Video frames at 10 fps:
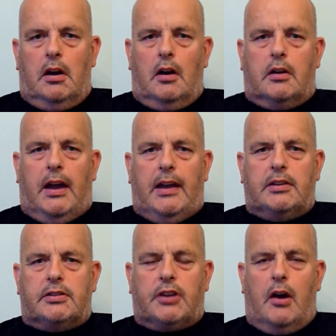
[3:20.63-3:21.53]
Okay,
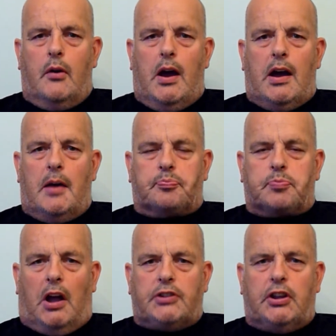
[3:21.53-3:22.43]
so
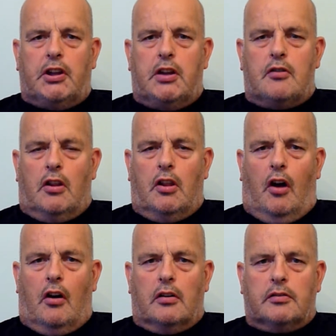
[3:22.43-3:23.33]
I said earlier on,
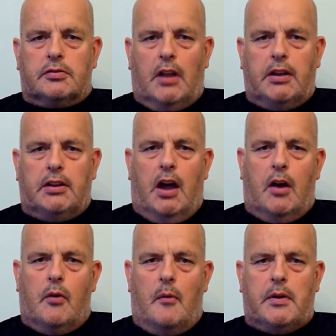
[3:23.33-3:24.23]
I'll let you know
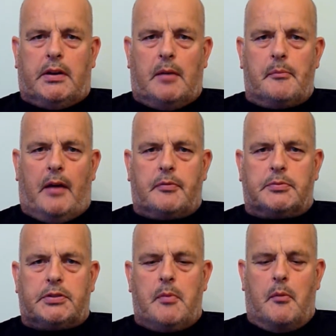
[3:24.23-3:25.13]
when we come back from
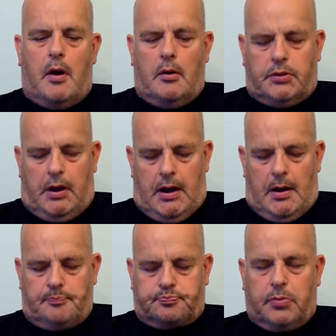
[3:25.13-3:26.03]
Slimming World,
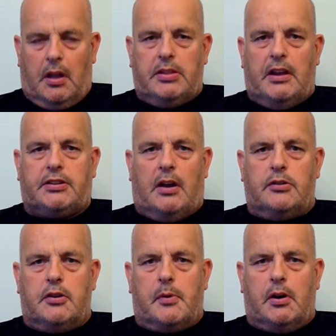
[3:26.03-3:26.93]
and there's our
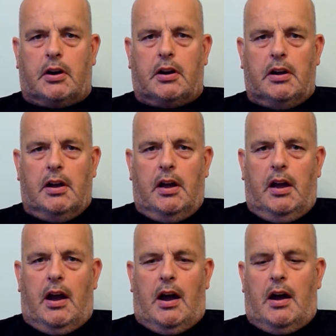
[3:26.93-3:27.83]
new book,
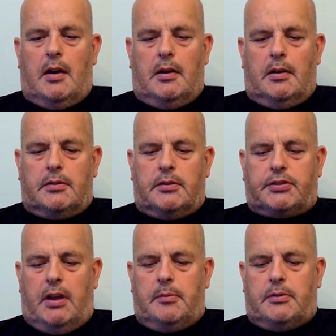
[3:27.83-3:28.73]

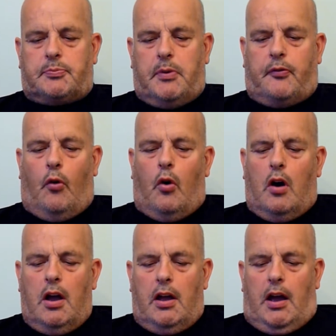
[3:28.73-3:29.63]
same as before.
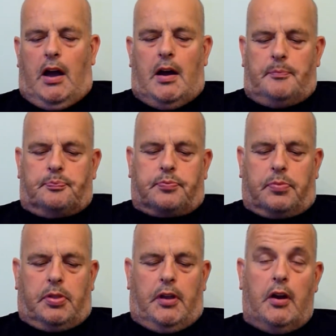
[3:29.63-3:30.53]

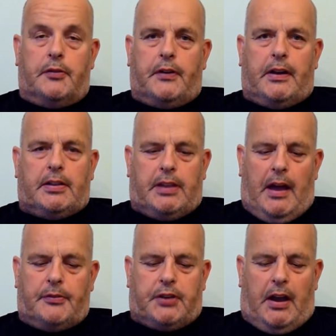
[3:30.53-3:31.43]
The only thing they
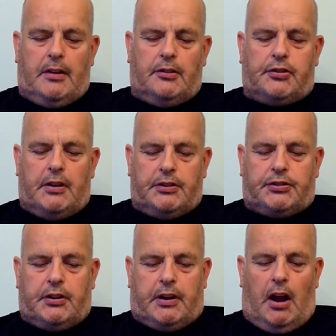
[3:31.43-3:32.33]
have changed is
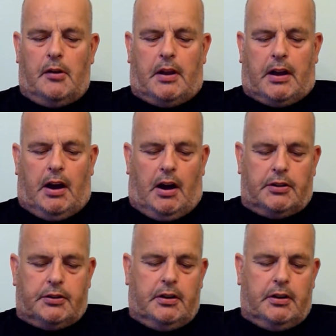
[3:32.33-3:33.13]
the colour of the card.